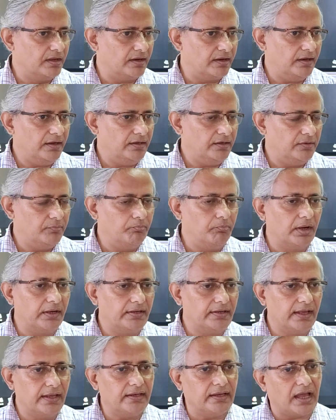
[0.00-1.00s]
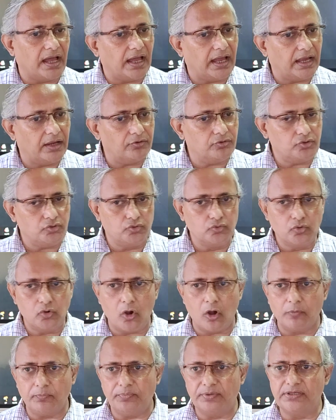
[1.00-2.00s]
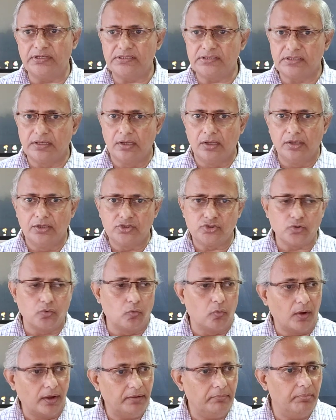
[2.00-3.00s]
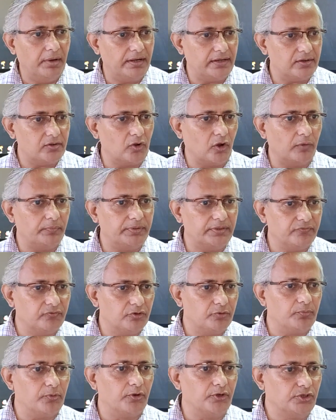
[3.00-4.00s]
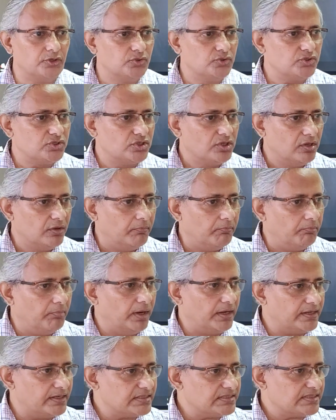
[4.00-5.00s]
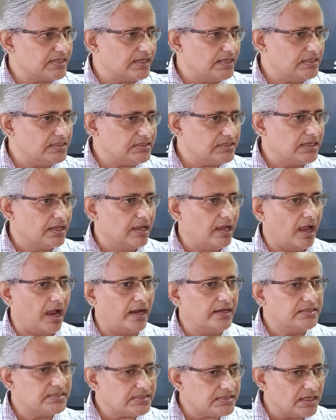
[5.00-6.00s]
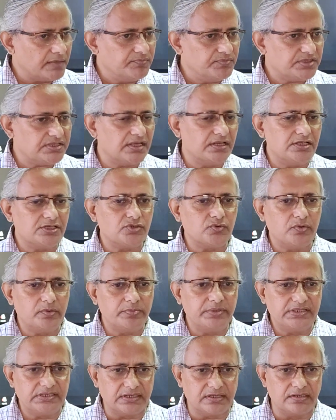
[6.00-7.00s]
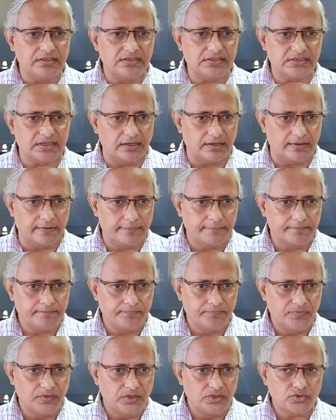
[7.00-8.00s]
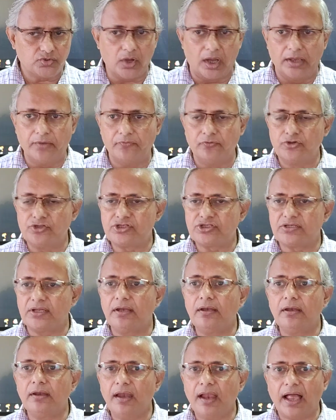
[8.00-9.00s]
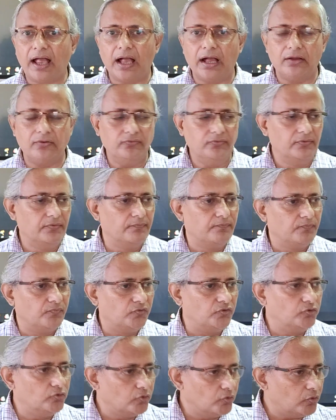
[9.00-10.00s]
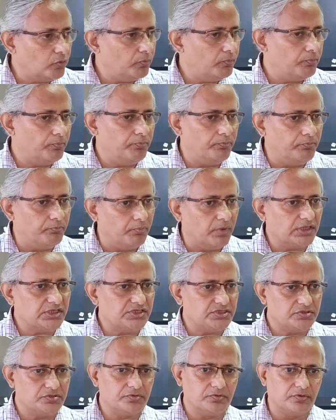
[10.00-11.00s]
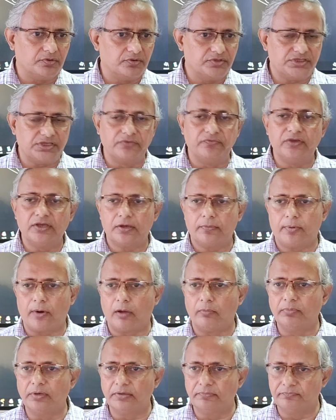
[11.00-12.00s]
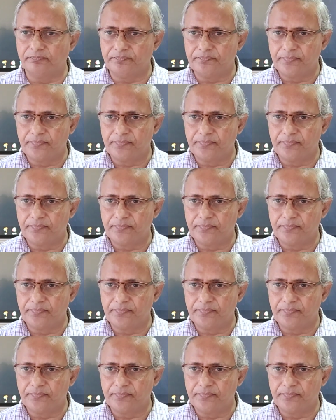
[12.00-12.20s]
right? But then I have two copies, so one better copy would produce better cells, and some cells will be sickle cell. So I would still have no much severe problem.